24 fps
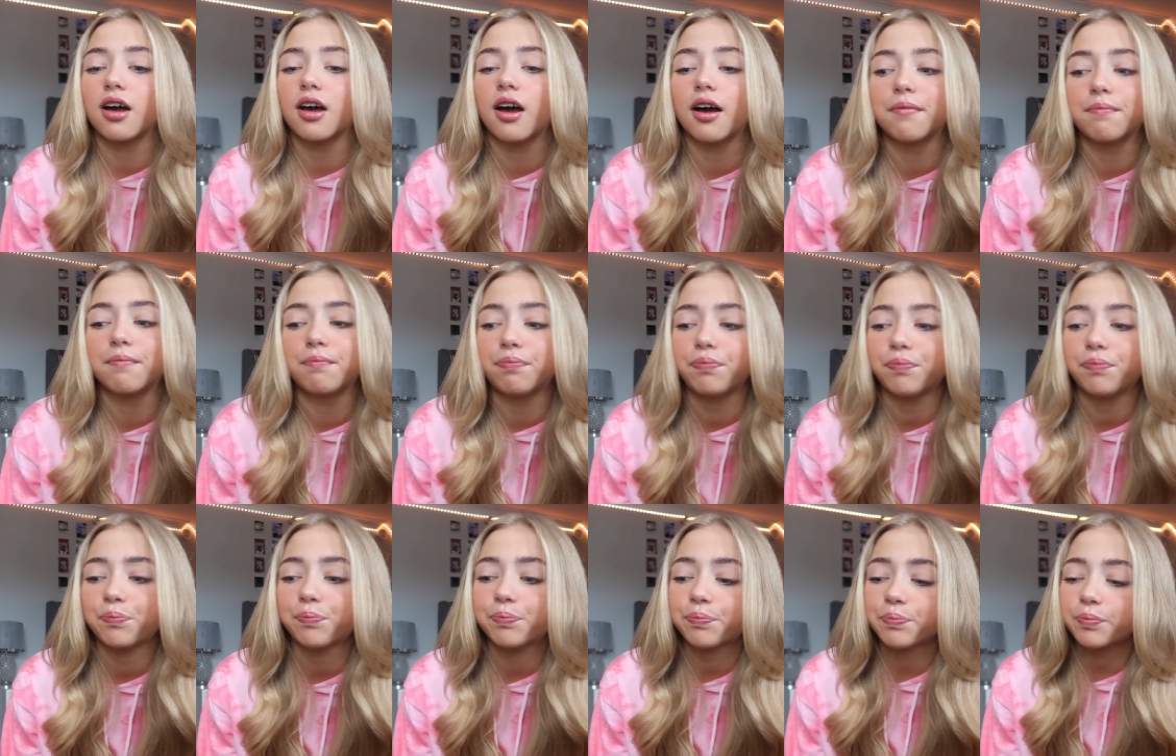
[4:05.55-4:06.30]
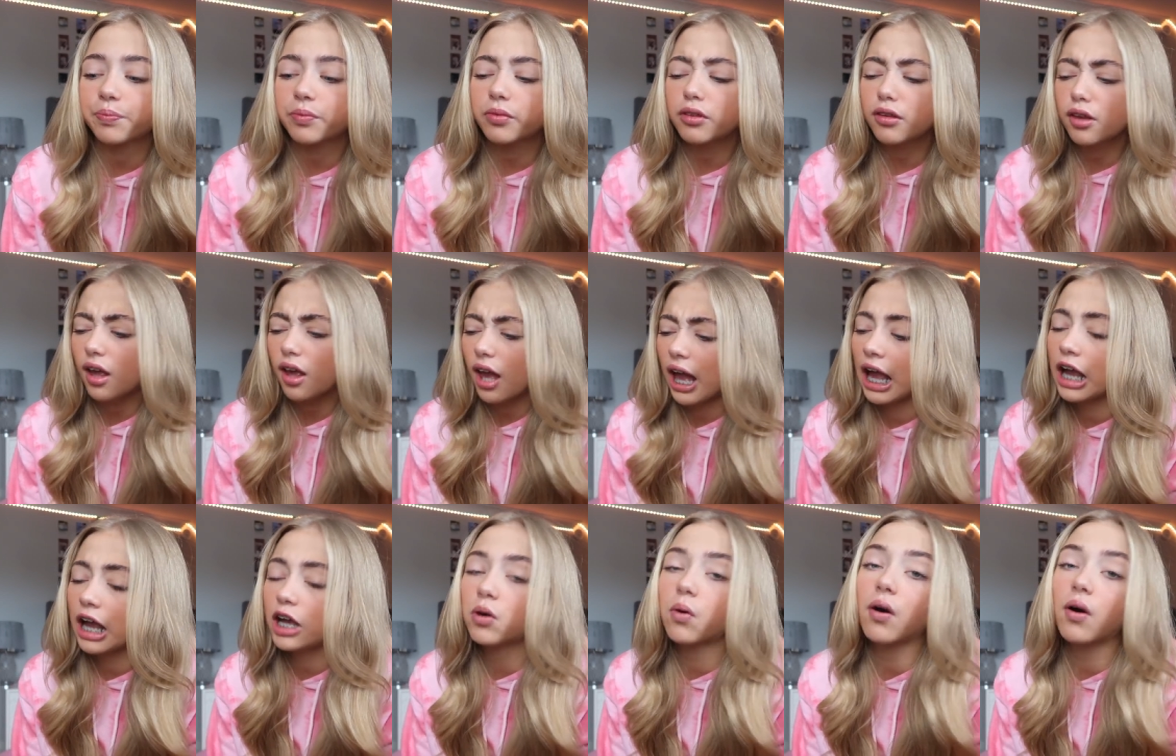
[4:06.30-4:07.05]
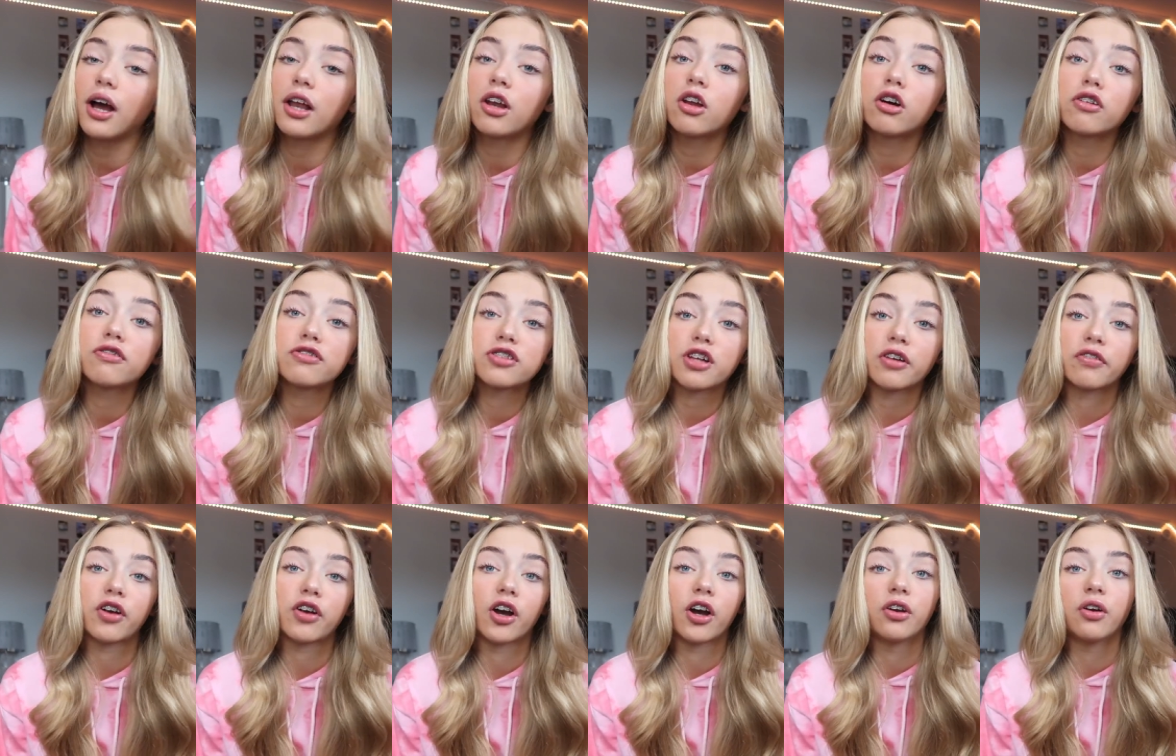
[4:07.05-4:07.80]
Um, I had quite a lot of
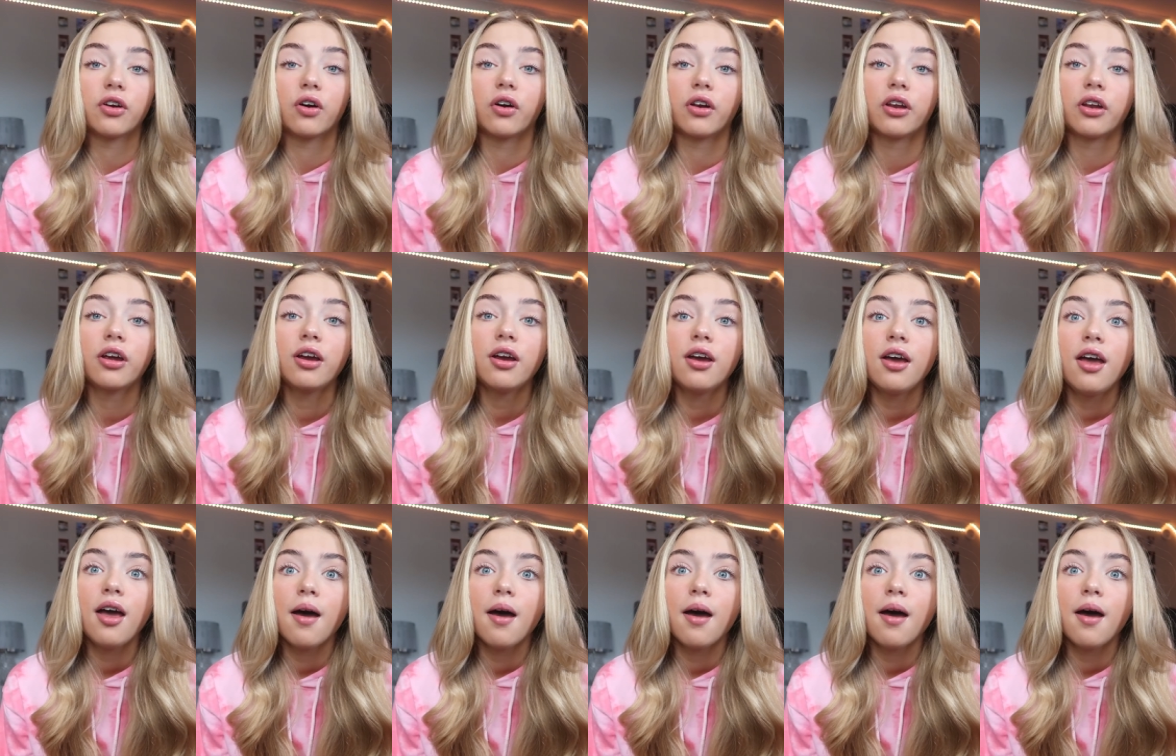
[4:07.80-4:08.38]
stuff going on,